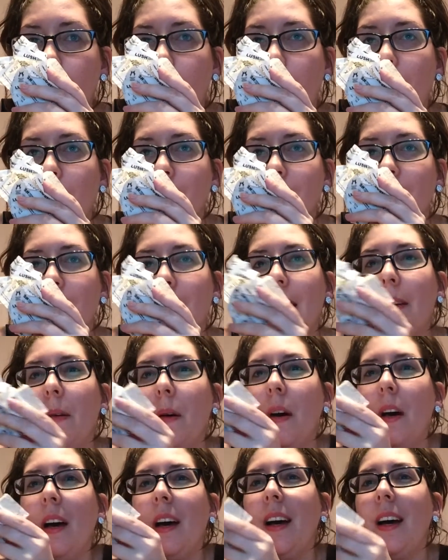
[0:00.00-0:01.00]
has
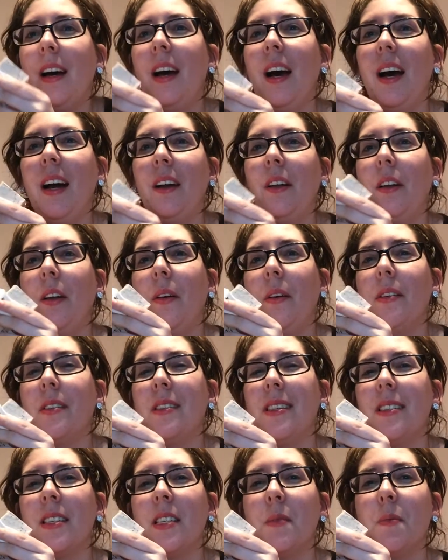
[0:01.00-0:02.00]
it says
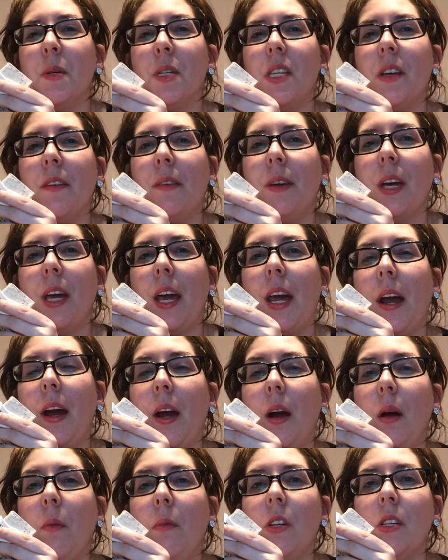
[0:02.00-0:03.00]
it's supposed to have a
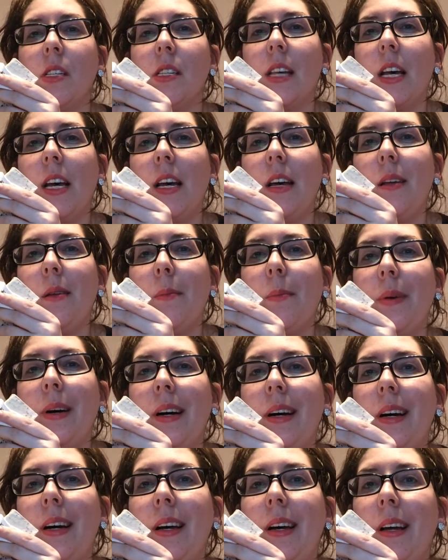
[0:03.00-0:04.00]
caramel scent,
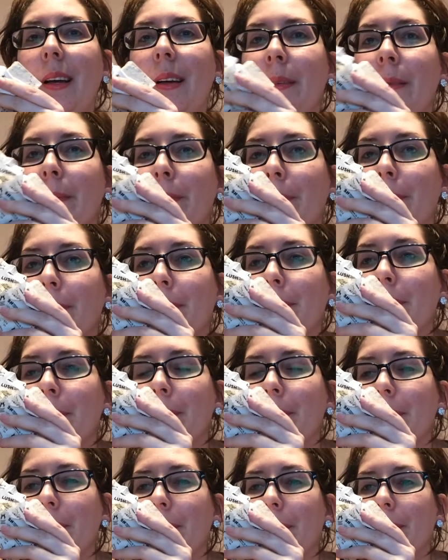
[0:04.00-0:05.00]
but
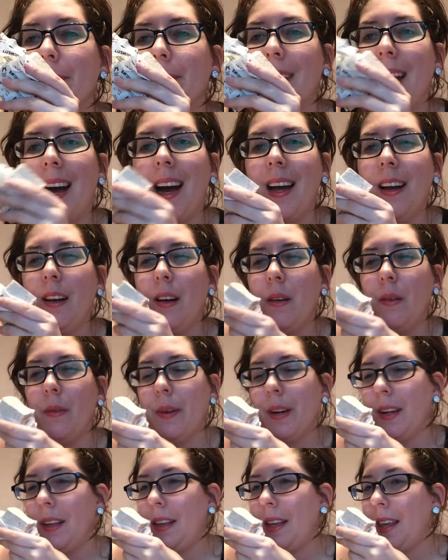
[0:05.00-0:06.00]
I don't
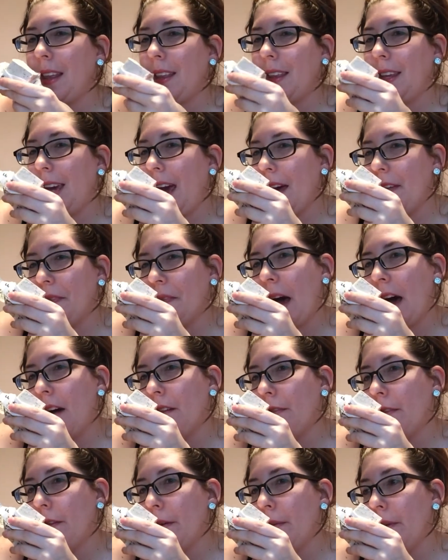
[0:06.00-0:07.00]
really get
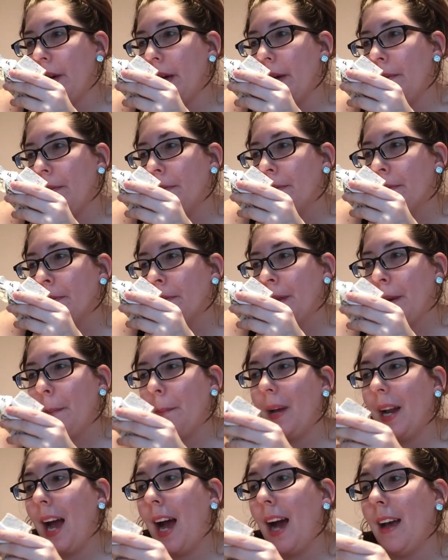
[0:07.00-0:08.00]
that from it.
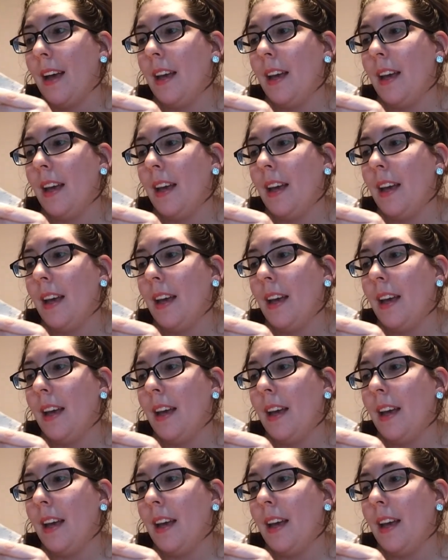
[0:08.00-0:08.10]
But